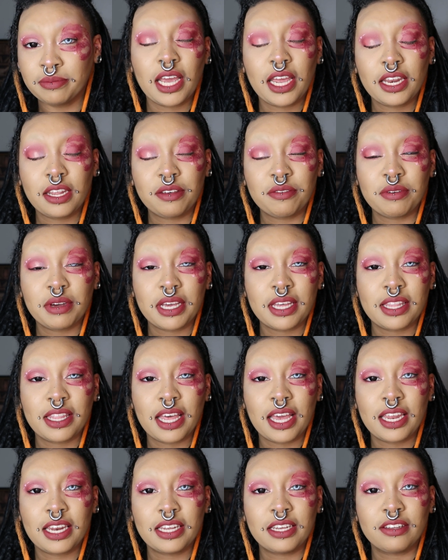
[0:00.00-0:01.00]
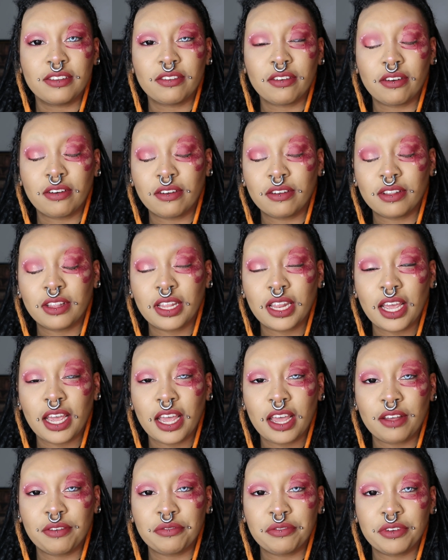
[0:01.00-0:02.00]
Anyway, that is all that I
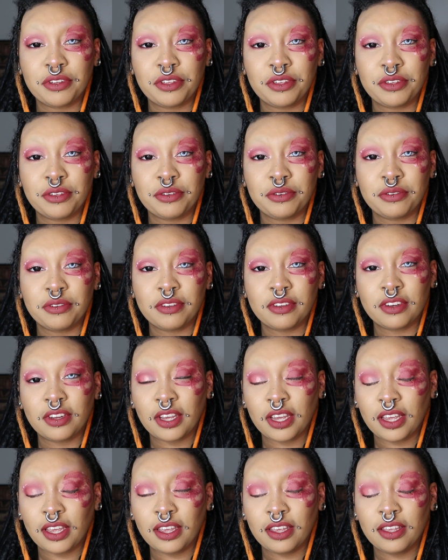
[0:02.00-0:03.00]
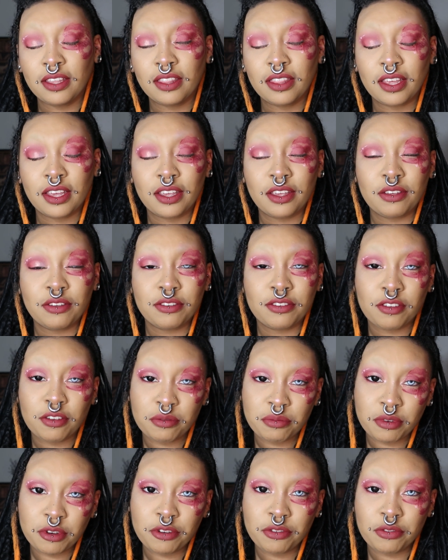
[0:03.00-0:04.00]
have for you today. Thank you so
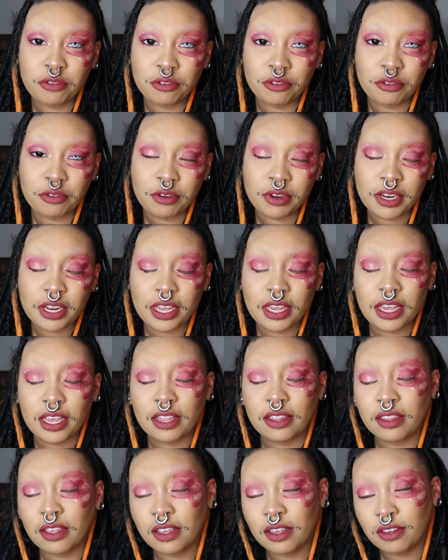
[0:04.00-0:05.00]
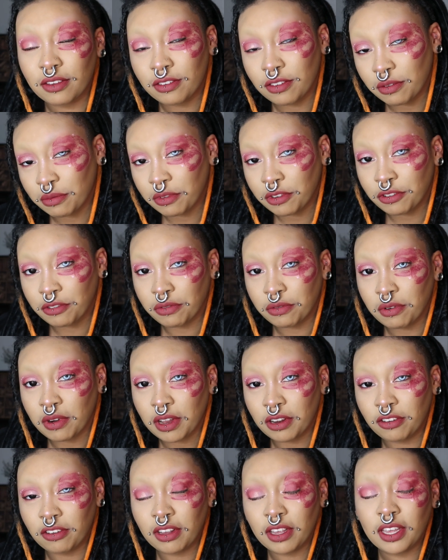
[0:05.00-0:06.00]
much for joining, and thank you so much for
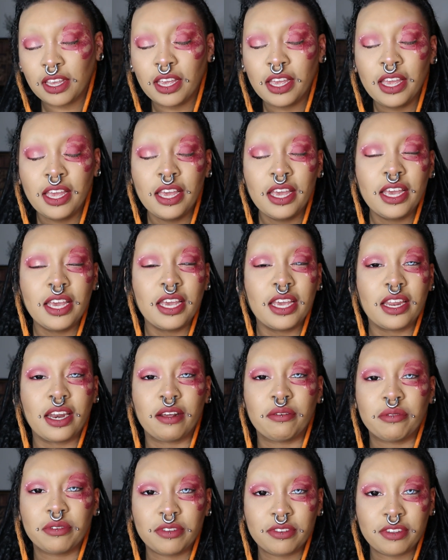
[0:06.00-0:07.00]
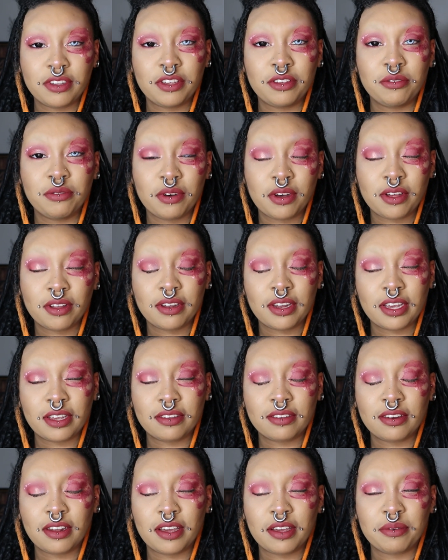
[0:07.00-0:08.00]
watching, and I will see you all
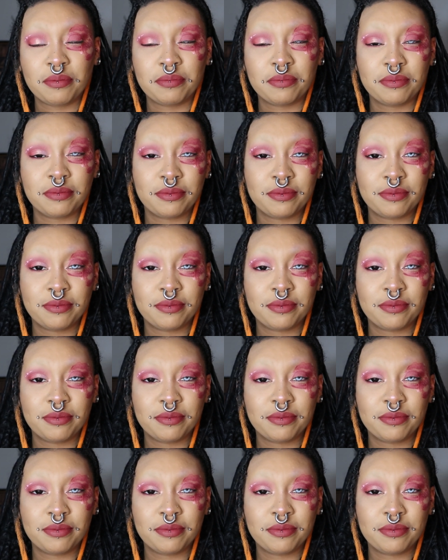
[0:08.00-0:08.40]
next time.